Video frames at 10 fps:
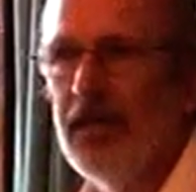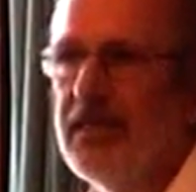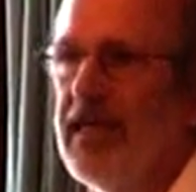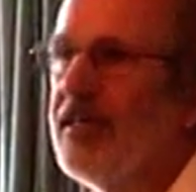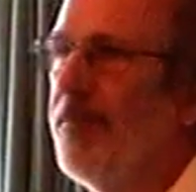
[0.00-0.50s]

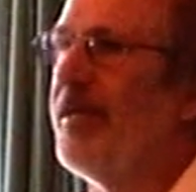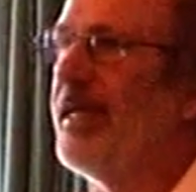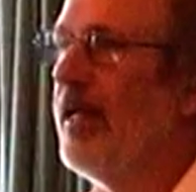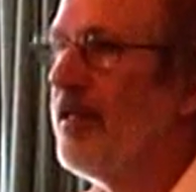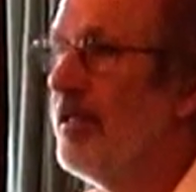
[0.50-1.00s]
is there
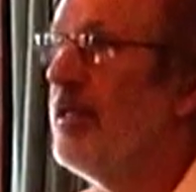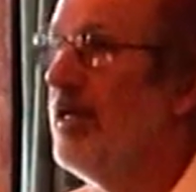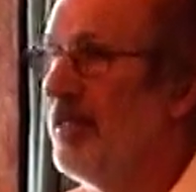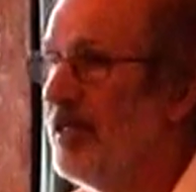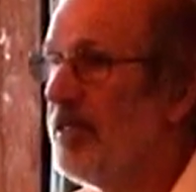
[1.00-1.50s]
something else
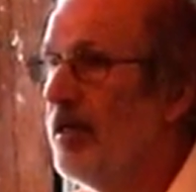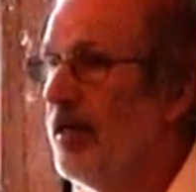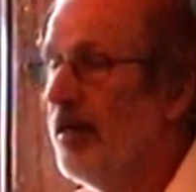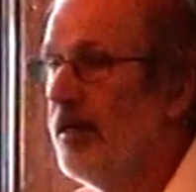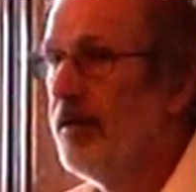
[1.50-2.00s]
in this
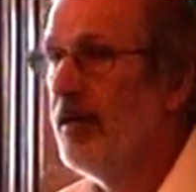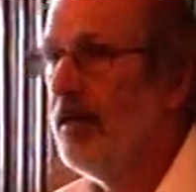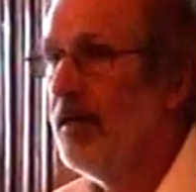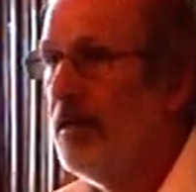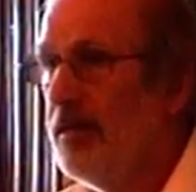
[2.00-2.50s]

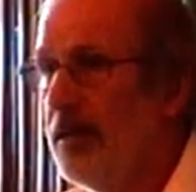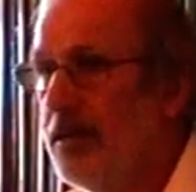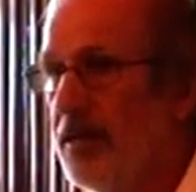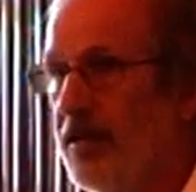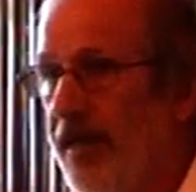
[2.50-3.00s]

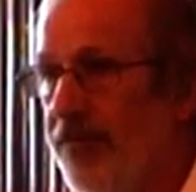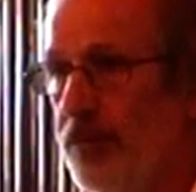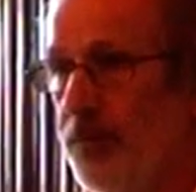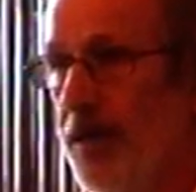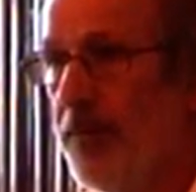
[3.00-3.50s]
egg
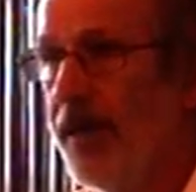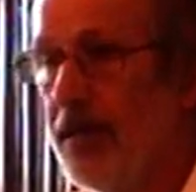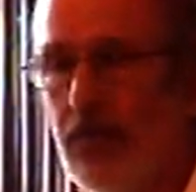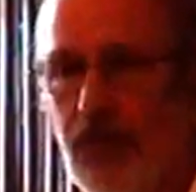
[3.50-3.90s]
we are buying?